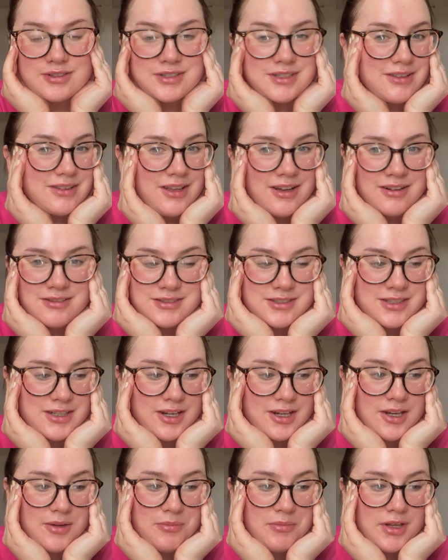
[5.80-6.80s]
long
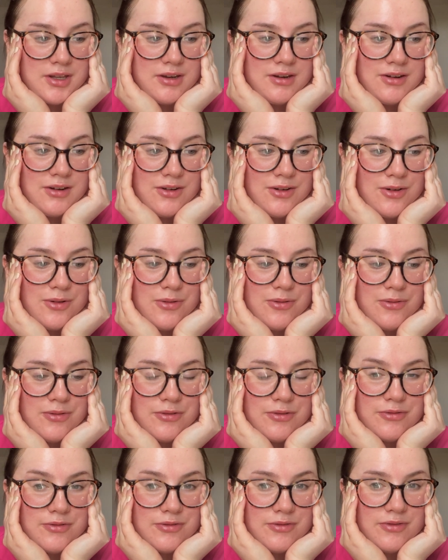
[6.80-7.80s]
time no
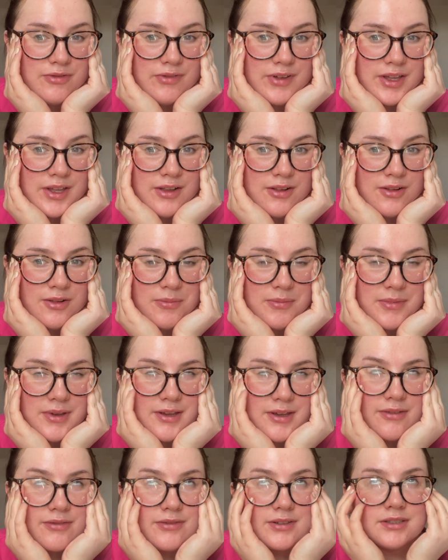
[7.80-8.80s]
film.
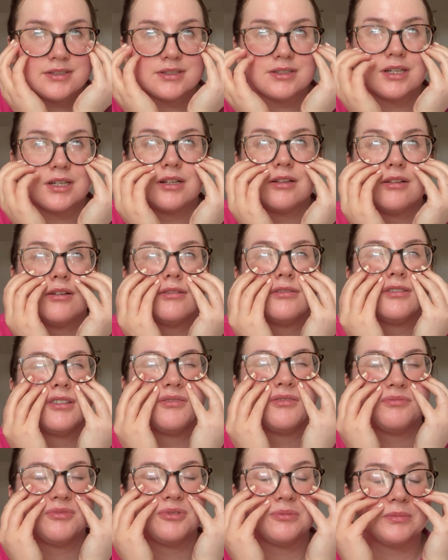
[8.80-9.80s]
It feels like a long
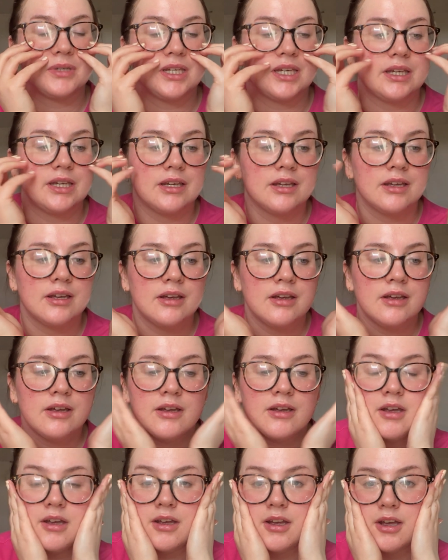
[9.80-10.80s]
time for me,
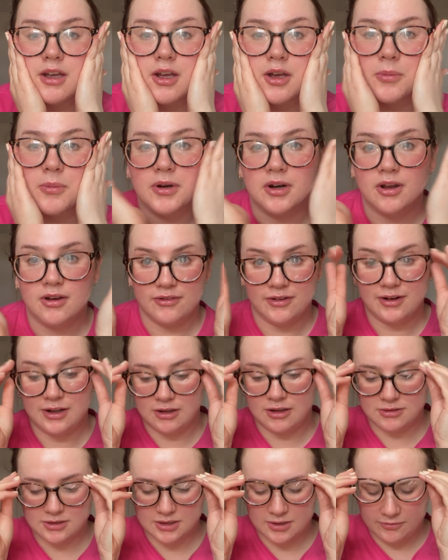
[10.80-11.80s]
but not a very
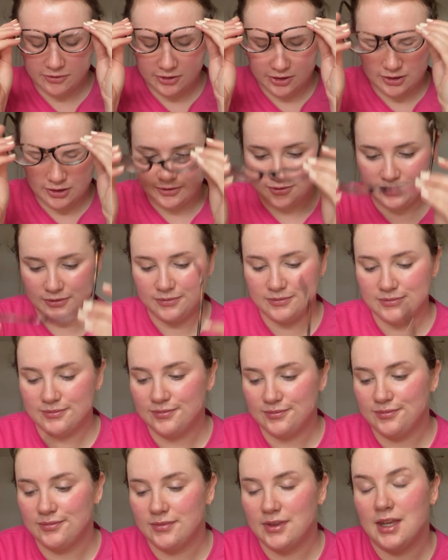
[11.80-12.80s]
long time for you.
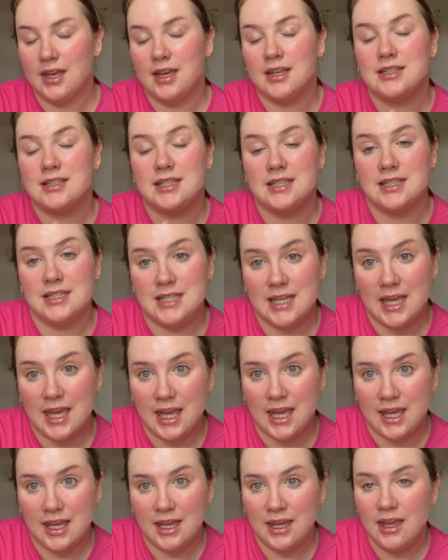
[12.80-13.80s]

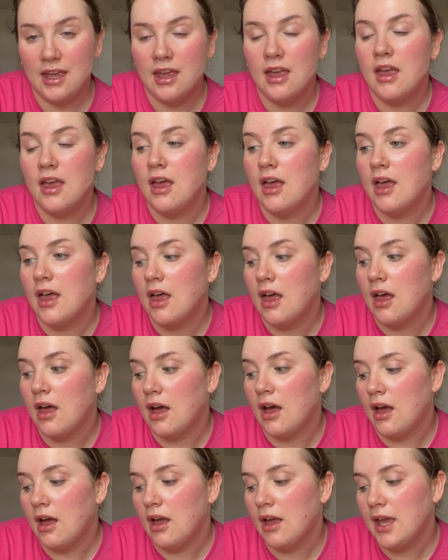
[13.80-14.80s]
Today,
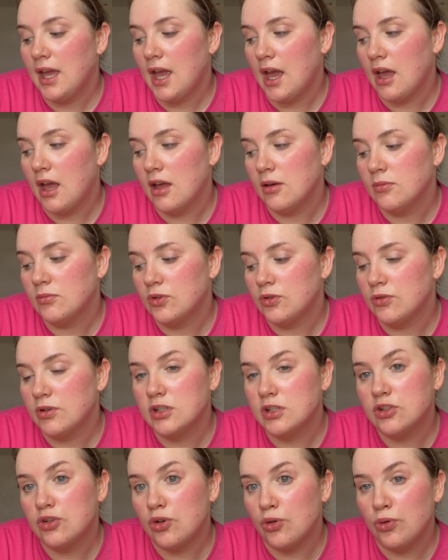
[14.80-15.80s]
I am going
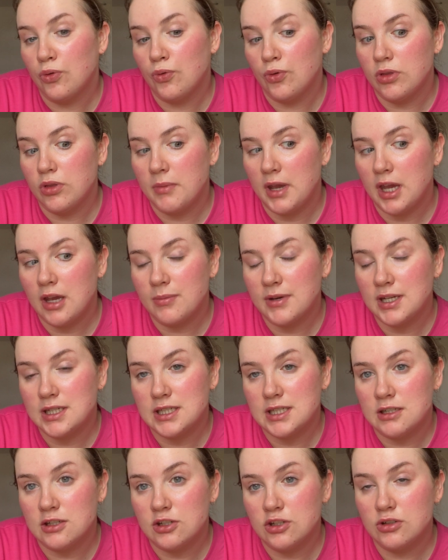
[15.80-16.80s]
to go through the makeup I
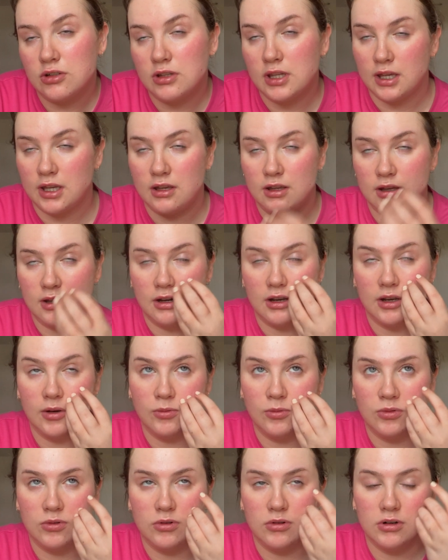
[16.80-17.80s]
did that I
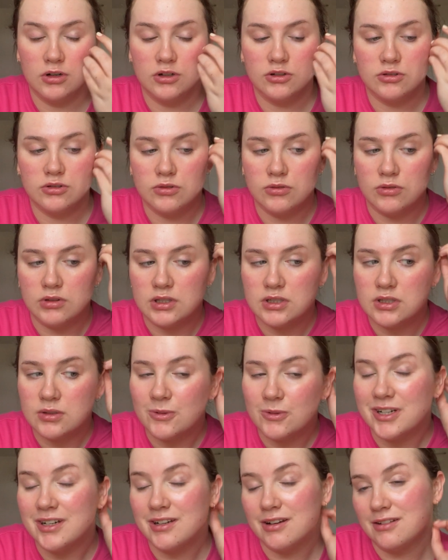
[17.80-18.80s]
wore to the
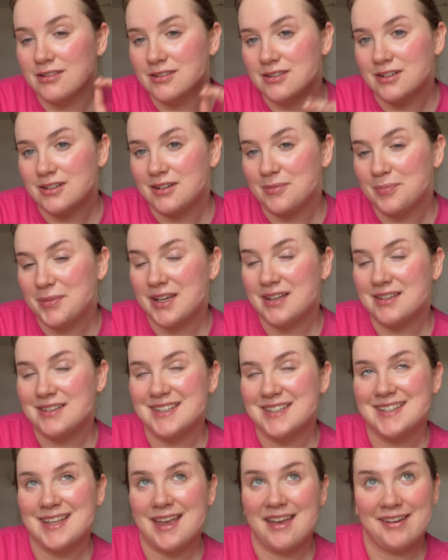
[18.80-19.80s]
Sabrina concert
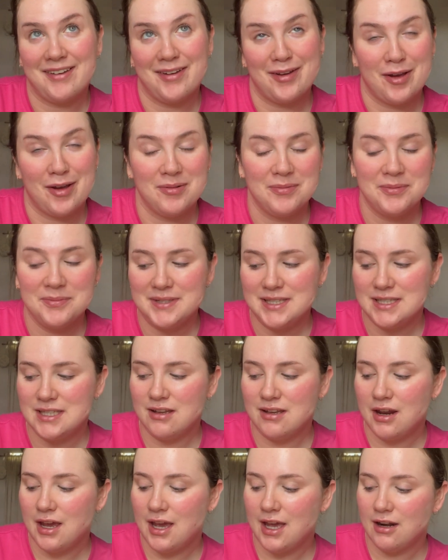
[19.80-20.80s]
because I got compliments
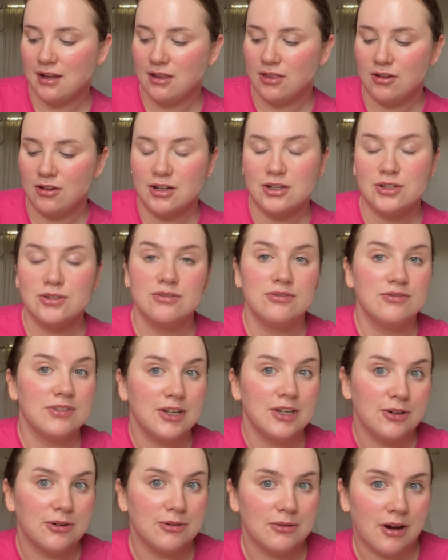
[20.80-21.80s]
on it and I thought I'd do a
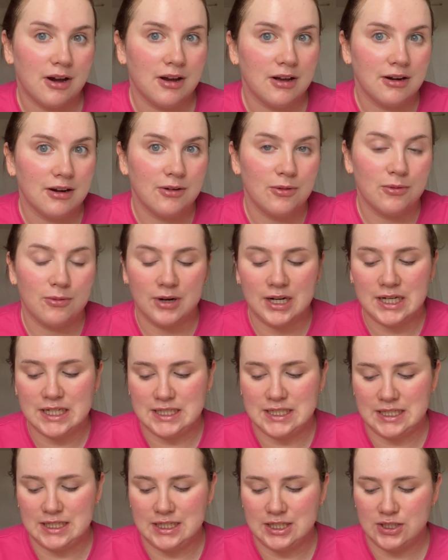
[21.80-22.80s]
video on what I
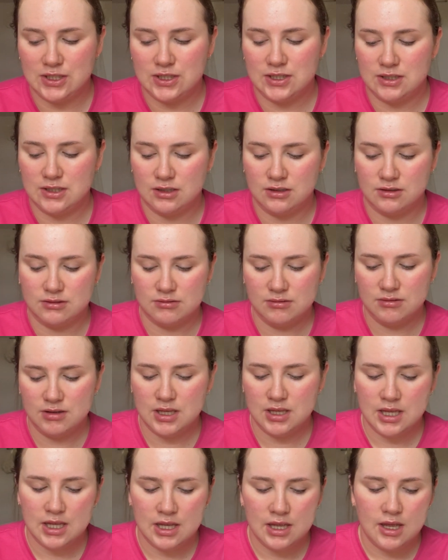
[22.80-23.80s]
did. So,
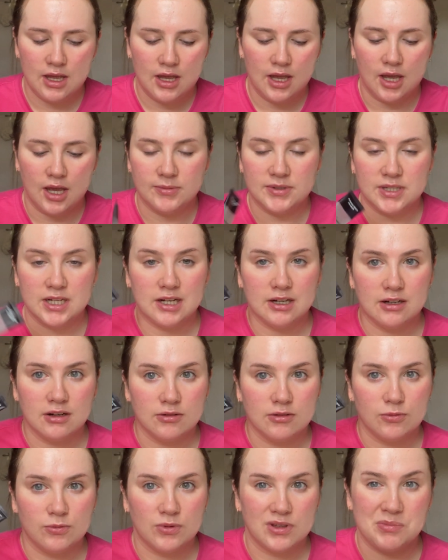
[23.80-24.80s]
I'm
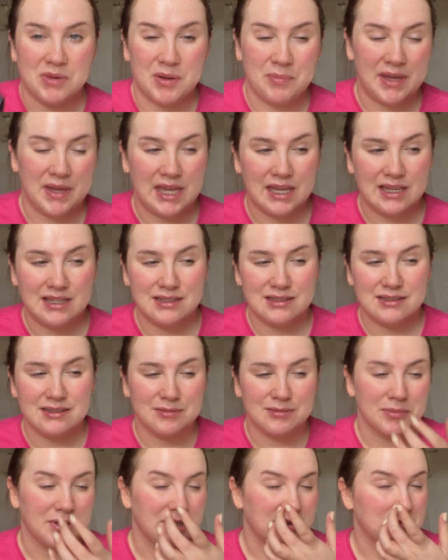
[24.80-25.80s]
starting with my base
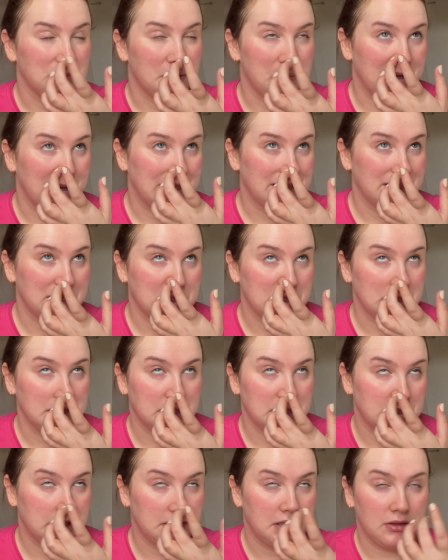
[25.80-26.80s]
because my base is
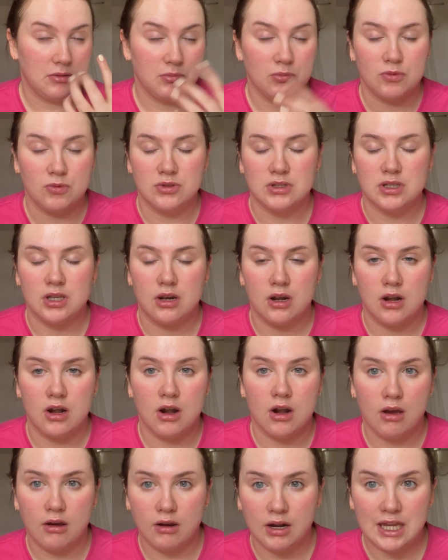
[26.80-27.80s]
the most
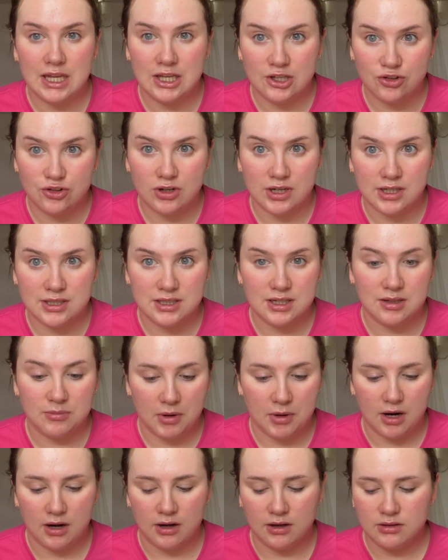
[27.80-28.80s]
non-interesting
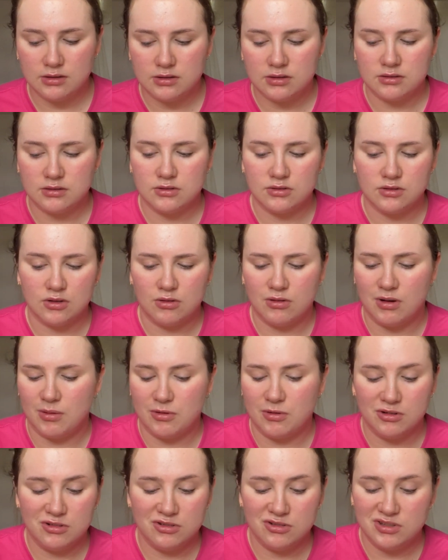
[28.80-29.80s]
part. So, I'm
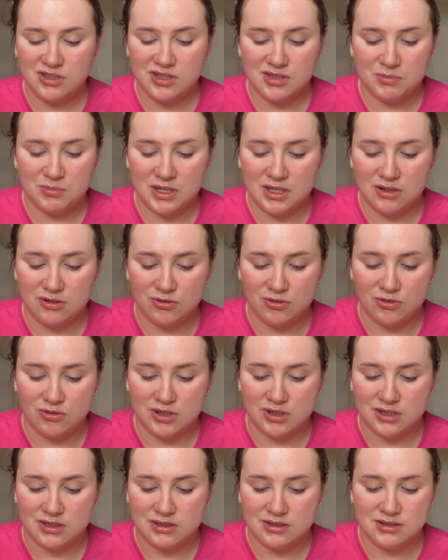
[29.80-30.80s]
going to just speed through
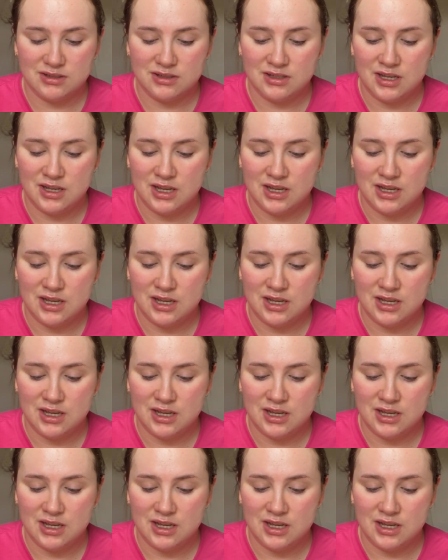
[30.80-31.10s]
this